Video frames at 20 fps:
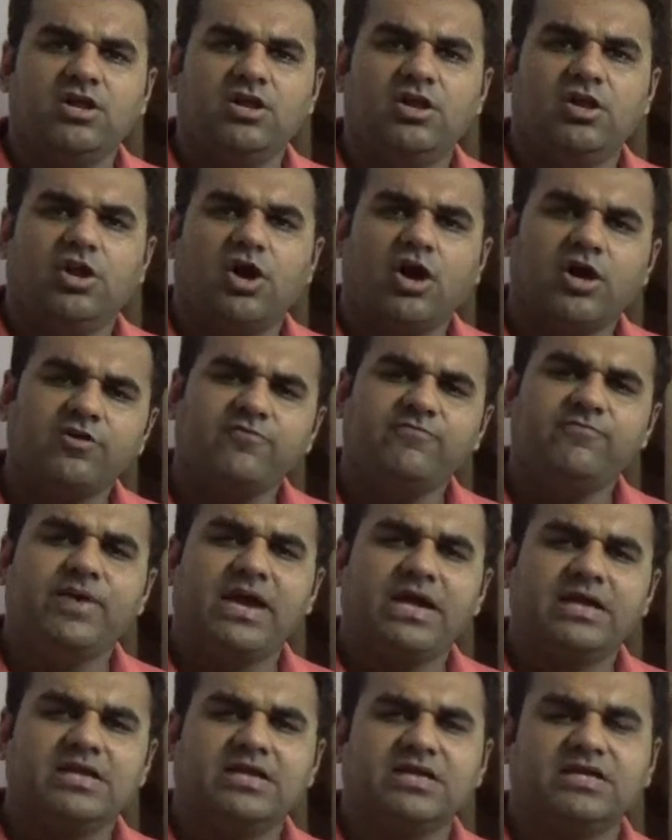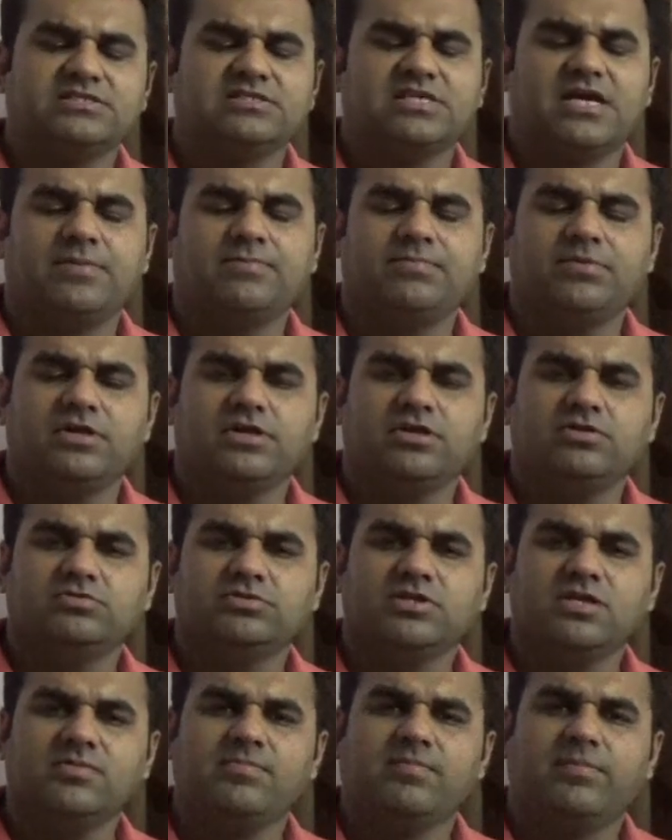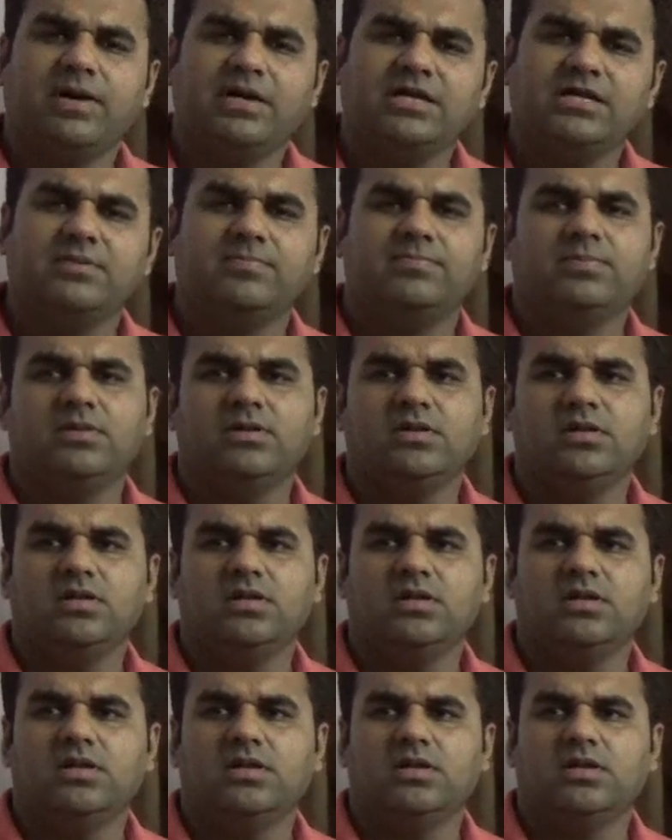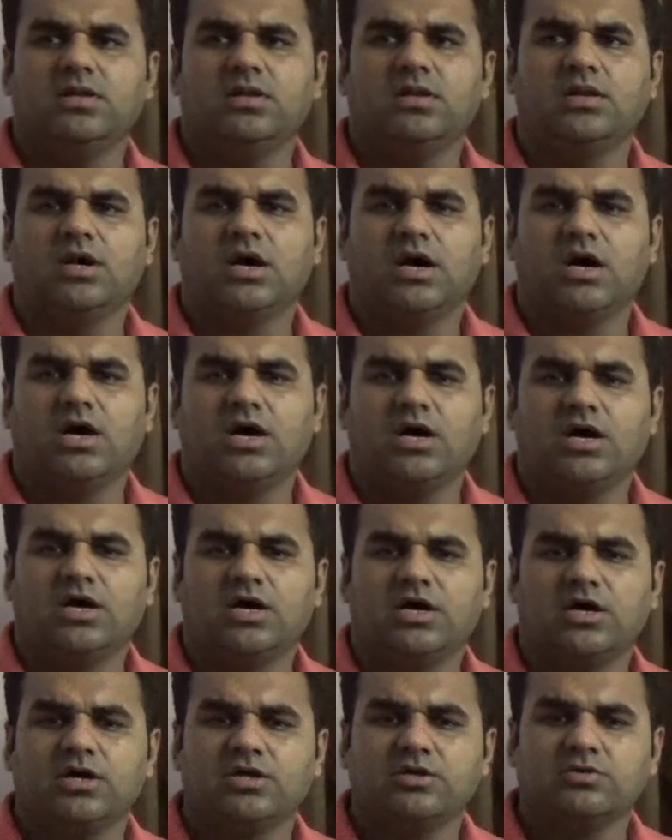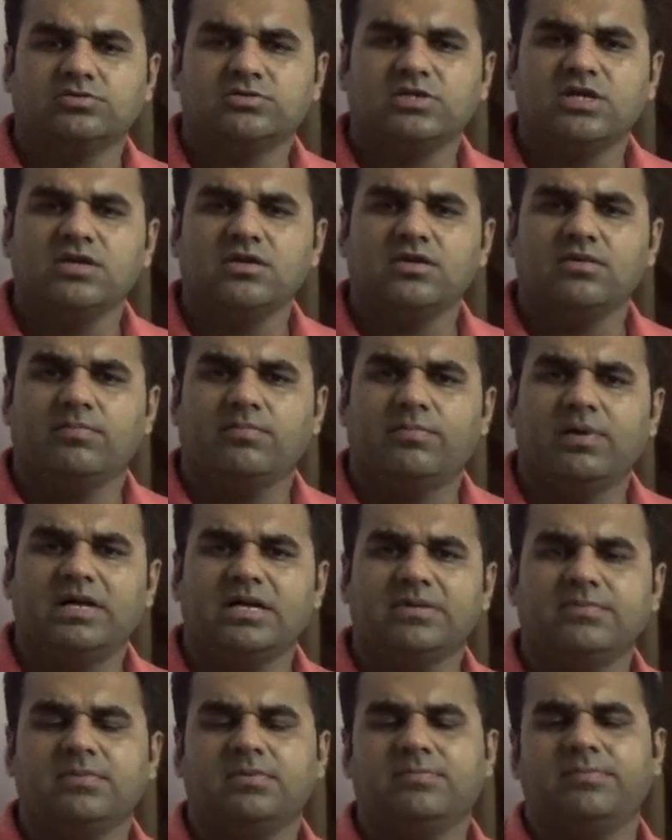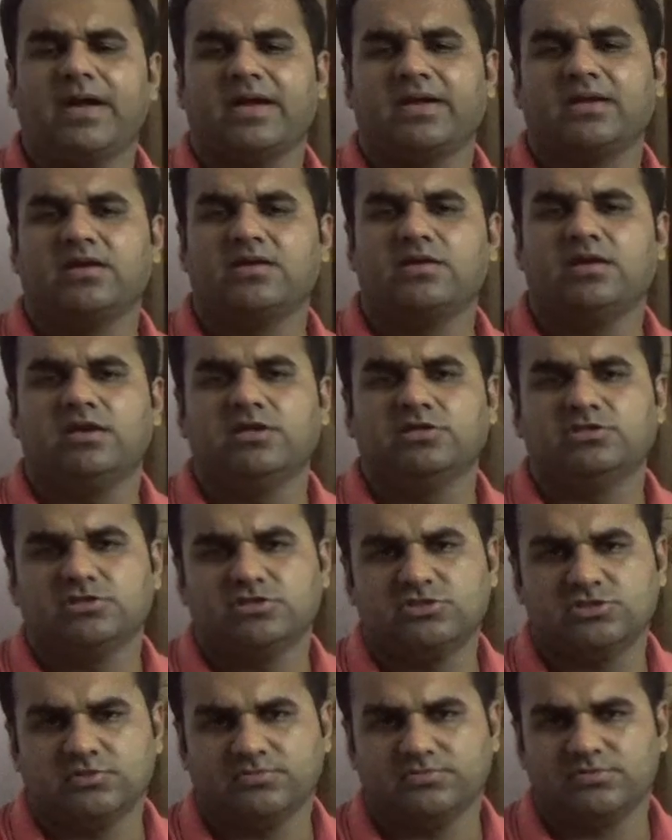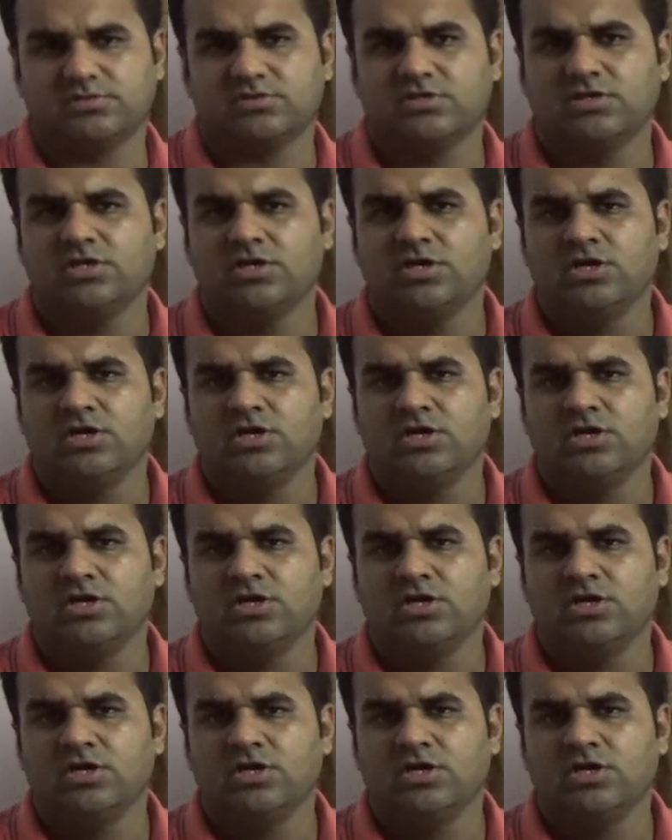a lot of banking is happening using multiple banking relationships.